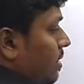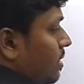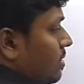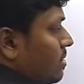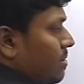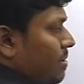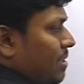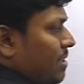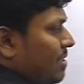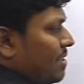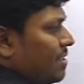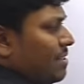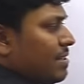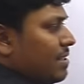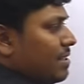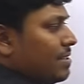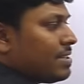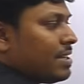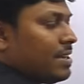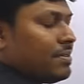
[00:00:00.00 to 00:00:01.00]
So these are
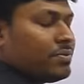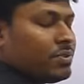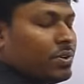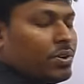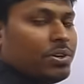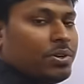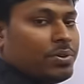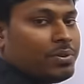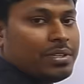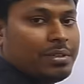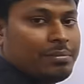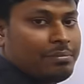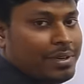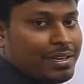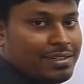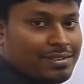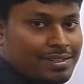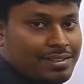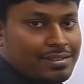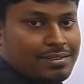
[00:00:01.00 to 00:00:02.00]
things I have taught you in the
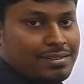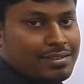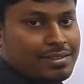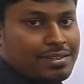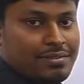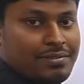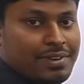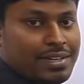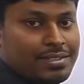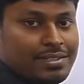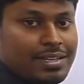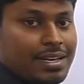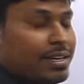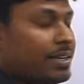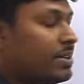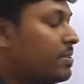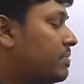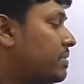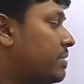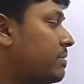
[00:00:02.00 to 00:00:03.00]
basics itself, right?
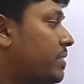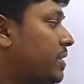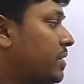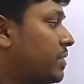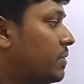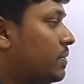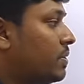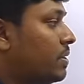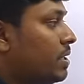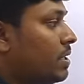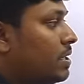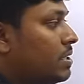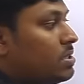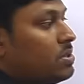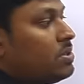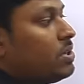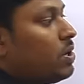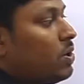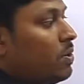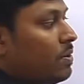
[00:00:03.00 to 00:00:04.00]
Starting of the video.
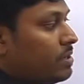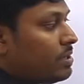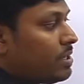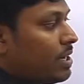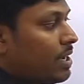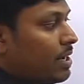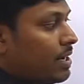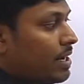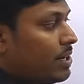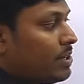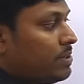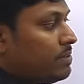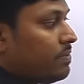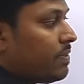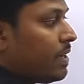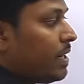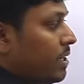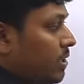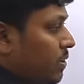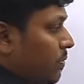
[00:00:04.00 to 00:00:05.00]
So now our target to
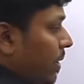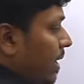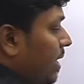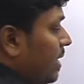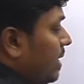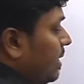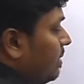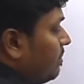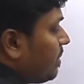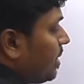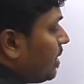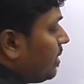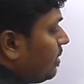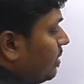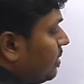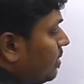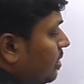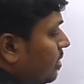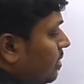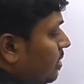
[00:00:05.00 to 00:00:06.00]
find 20
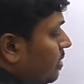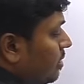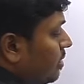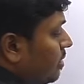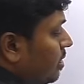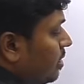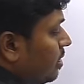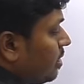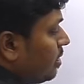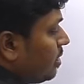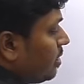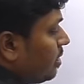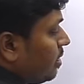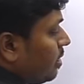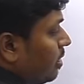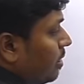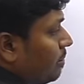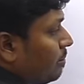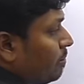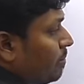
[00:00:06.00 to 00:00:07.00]
men
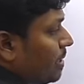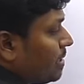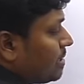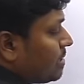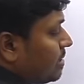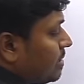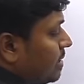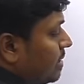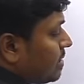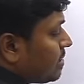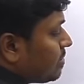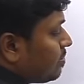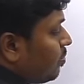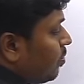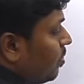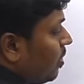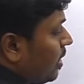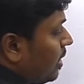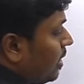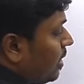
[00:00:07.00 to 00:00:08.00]
plus 6
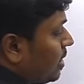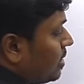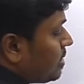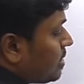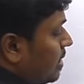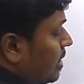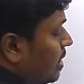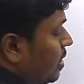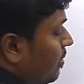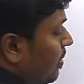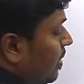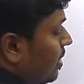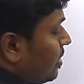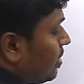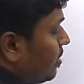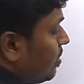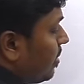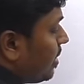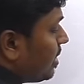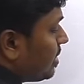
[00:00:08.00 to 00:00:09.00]
boy is equal
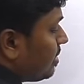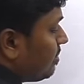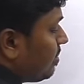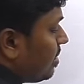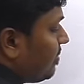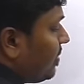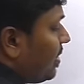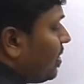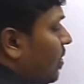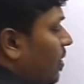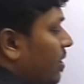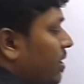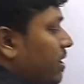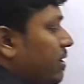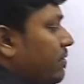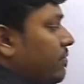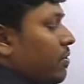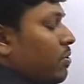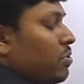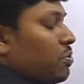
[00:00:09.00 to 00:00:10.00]
to question mark. We
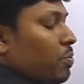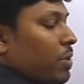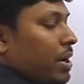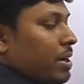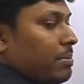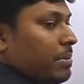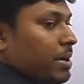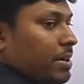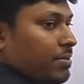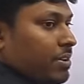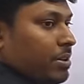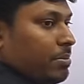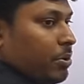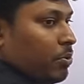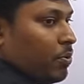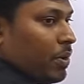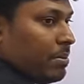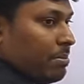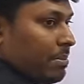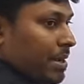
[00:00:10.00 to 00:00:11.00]
already found 1 man will be
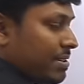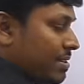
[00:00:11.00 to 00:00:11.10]
1 by